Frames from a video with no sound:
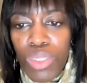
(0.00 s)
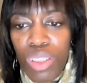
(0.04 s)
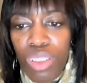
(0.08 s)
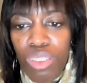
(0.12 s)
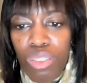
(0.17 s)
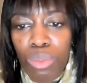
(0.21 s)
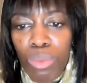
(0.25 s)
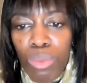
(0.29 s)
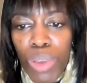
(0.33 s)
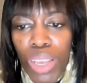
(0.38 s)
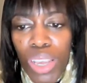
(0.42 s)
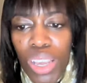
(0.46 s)
So
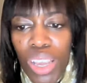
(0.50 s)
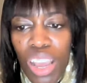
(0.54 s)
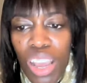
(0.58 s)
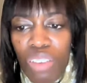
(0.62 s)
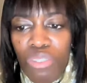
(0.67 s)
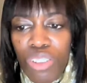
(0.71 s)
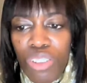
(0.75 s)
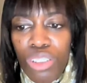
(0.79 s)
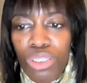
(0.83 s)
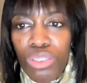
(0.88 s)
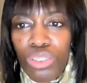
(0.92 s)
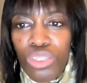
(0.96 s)
in this
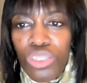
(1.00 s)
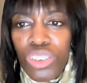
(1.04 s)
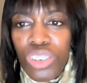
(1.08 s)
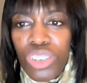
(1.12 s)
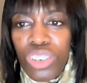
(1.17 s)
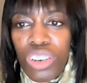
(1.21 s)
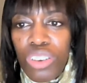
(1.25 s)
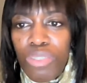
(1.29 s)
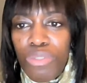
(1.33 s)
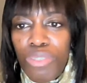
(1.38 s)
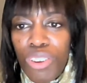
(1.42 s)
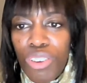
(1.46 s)
way,
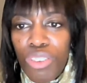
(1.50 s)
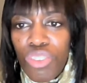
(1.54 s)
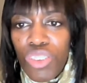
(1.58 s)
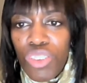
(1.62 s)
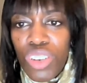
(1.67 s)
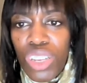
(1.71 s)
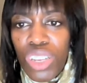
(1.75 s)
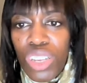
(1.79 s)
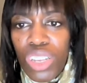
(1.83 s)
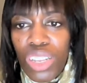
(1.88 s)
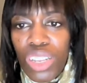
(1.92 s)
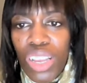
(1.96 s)
evolution and
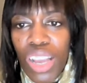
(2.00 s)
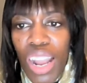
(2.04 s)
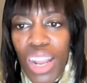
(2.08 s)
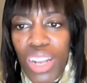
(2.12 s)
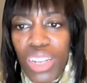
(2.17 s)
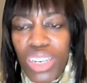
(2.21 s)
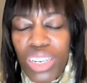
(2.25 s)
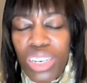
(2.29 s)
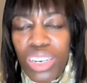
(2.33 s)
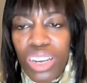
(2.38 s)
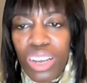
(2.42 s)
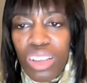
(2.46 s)
diversity
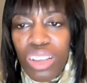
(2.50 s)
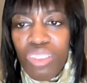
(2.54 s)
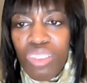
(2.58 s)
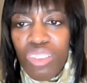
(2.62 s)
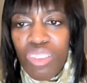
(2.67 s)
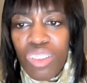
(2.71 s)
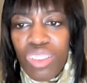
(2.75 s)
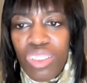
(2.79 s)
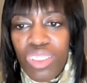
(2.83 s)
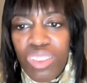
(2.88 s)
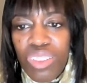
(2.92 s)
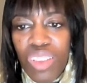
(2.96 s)
guided
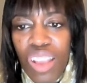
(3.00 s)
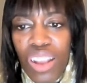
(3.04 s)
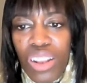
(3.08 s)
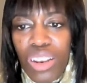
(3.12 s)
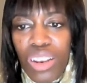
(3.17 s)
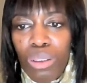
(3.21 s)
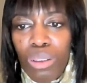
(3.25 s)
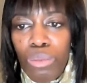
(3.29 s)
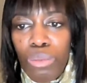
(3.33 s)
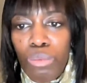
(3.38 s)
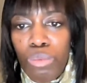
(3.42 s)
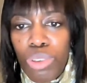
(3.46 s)
us in
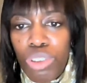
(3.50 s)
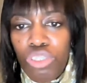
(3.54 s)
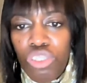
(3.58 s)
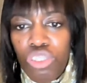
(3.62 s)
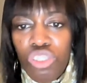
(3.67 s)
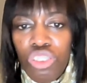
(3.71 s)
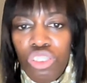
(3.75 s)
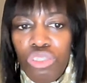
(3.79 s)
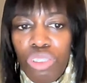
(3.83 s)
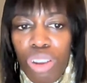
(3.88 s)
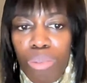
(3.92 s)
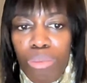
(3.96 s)
deciding
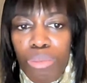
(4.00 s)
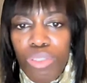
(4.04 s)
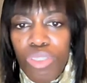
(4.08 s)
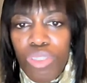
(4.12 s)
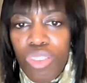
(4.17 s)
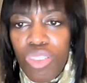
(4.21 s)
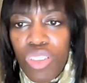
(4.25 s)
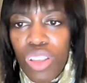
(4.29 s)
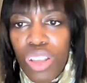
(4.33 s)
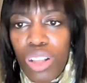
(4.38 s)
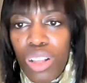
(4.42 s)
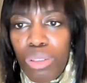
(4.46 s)
which
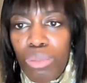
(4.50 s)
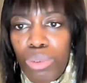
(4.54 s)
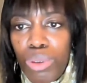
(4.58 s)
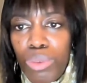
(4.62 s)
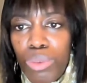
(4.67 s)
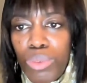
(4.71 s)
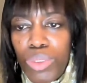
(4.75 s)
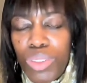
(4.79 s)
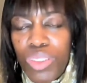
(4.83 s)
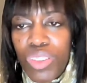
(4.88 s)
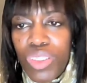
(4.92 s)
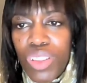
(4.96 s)
terebrid
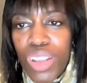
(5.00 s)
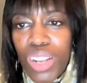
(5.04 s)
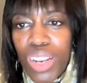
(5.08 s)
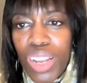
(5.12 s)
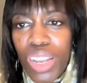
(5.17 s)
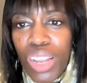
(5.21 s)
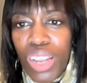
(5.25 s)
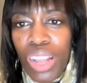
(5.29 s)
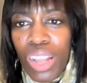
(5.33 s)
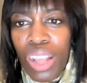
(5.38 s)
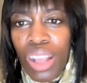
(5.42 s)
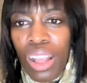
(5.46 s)
snail we would
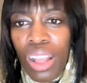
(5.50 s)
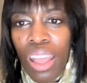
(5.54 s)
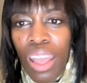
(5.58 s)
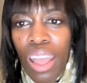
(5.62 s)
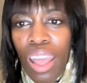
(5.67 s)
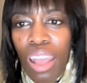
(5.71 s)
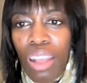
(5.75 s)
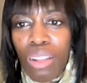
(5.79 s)
study,